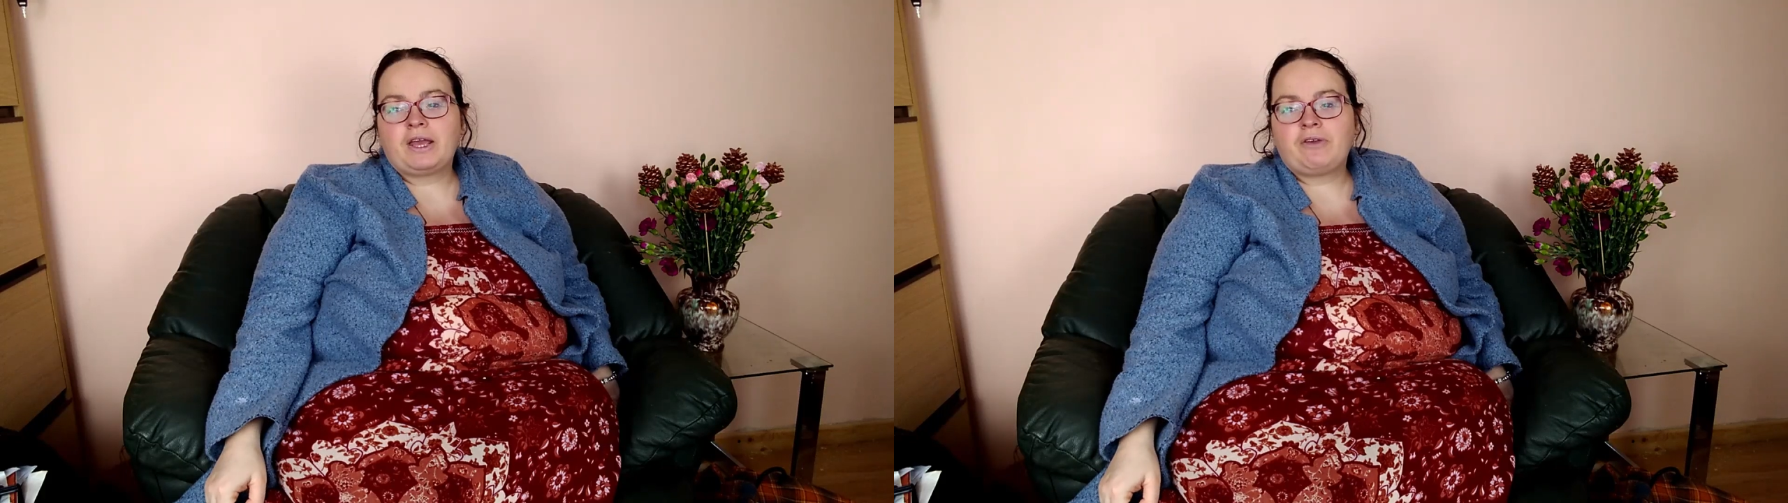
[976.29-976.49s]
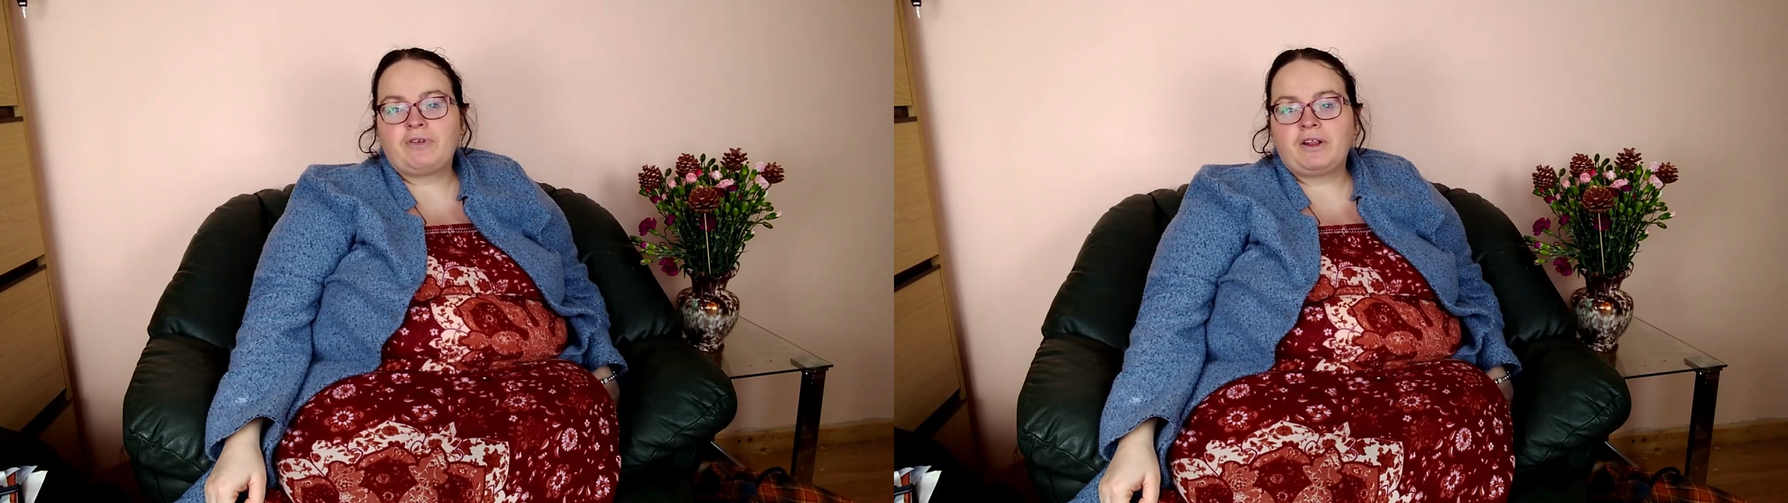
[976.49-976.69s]

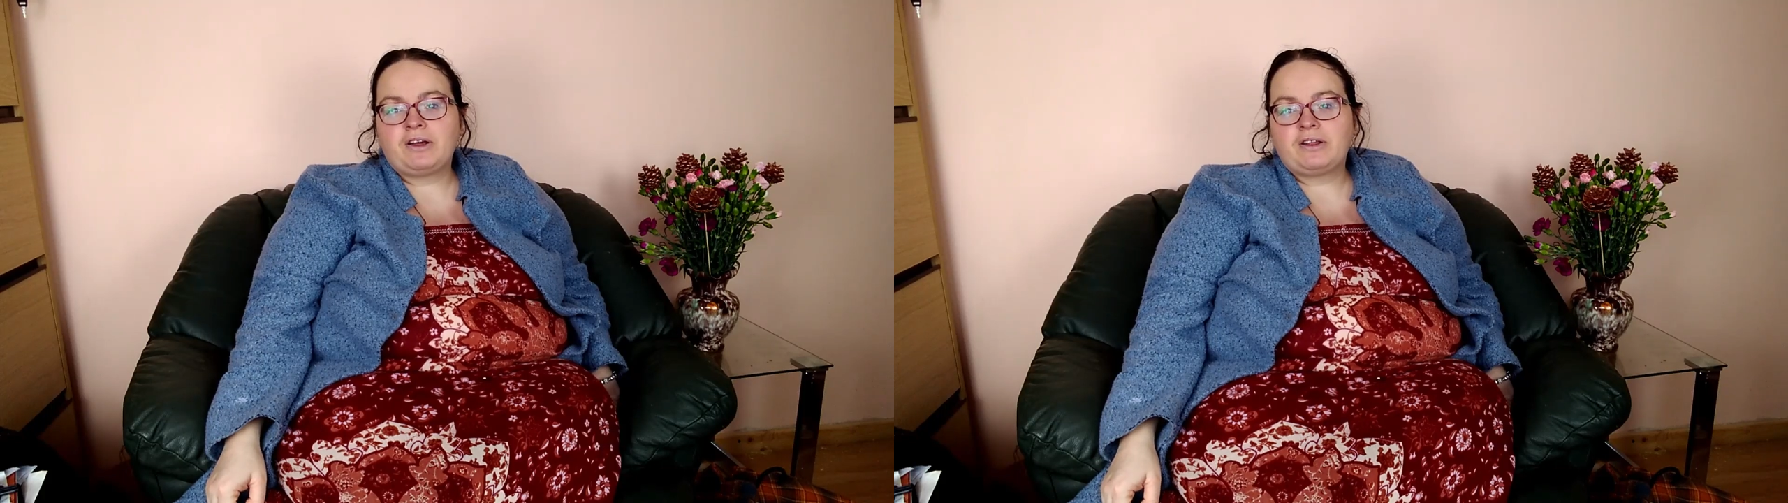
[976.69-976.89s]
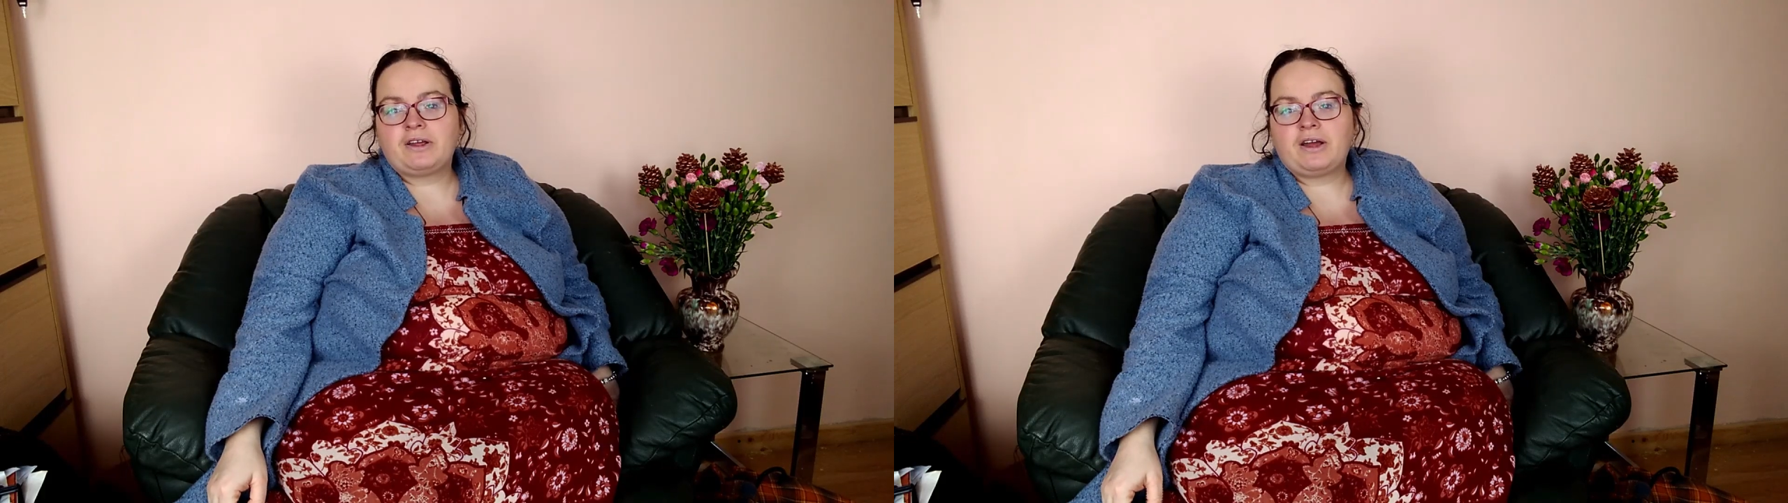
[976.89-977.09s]
if you
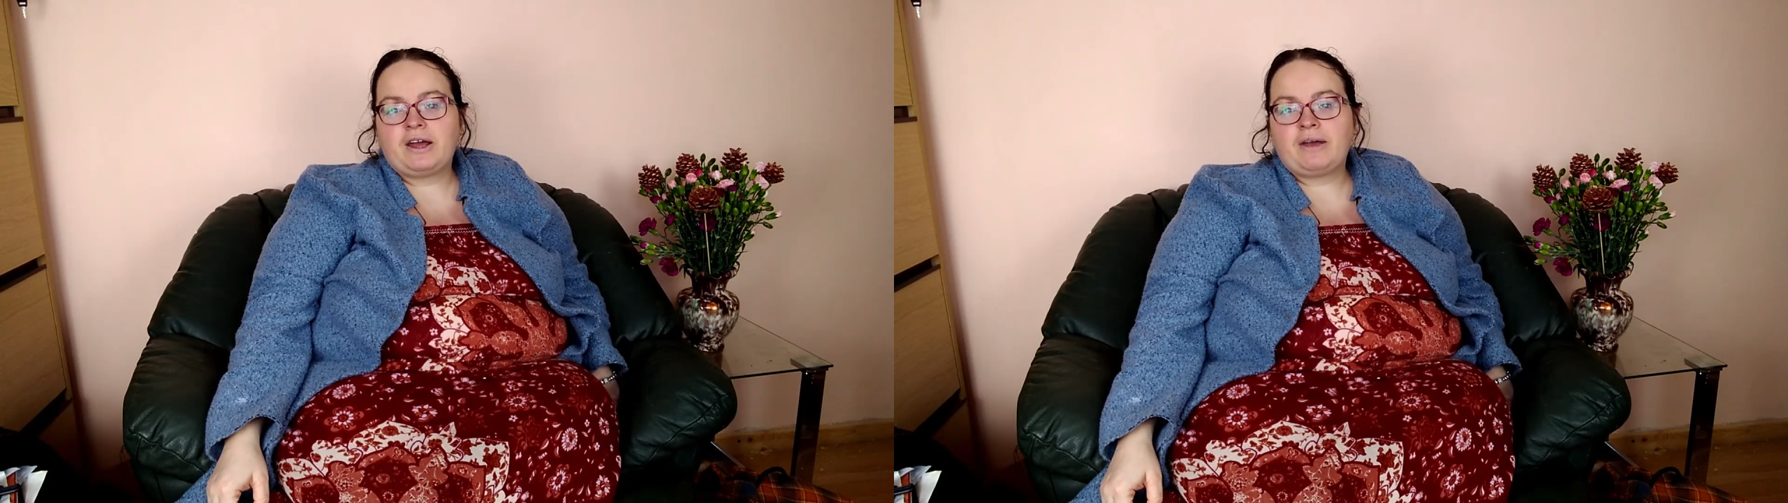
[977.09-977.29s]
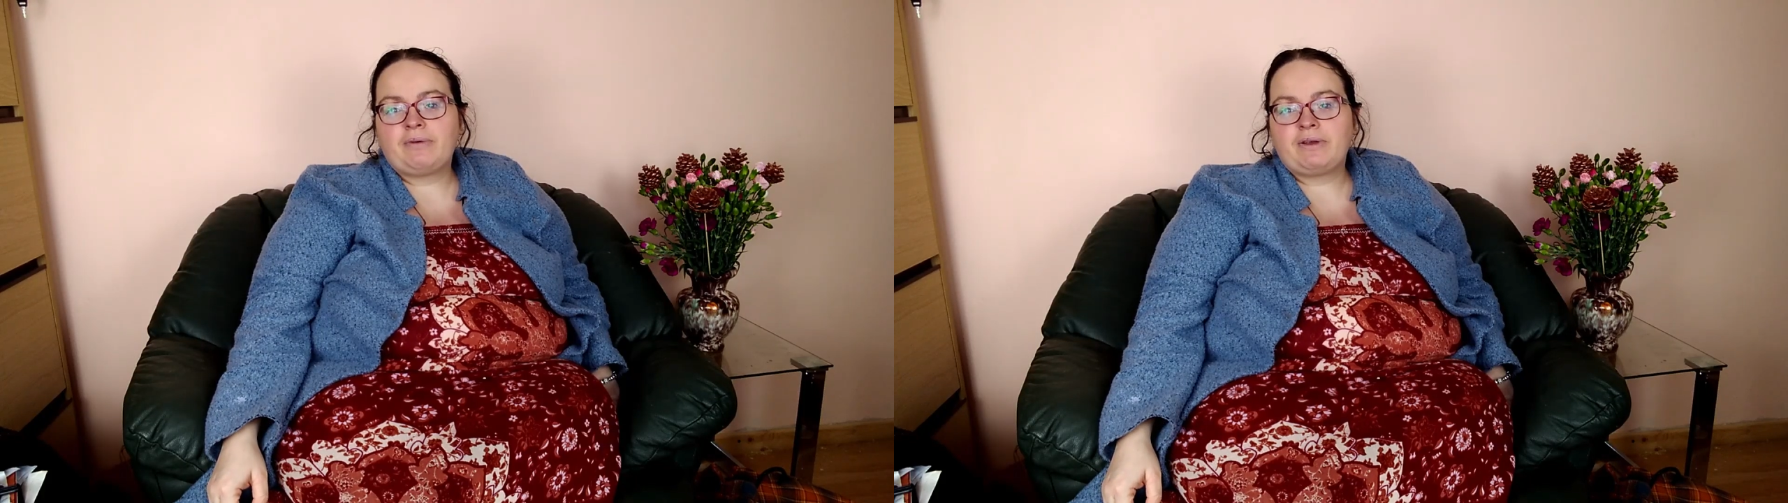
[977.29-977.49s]
like, um,